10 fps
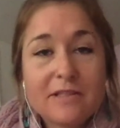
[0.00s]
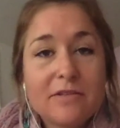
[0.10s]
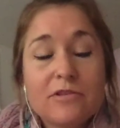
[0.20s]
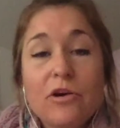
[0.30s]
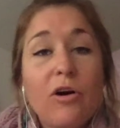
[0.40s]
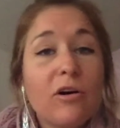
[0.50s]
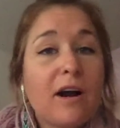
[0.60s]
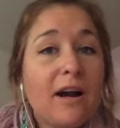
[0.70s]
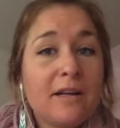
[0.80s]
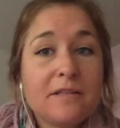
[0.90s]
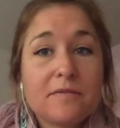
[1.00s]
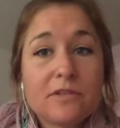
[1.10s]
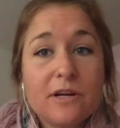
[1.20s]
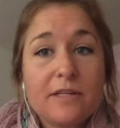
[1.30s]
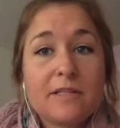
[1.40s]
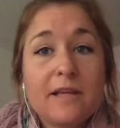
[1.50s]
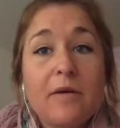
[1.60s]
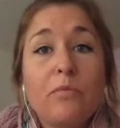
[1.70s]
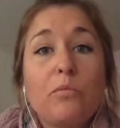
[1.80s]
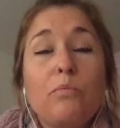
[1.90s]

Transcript: There's all kinds of stress that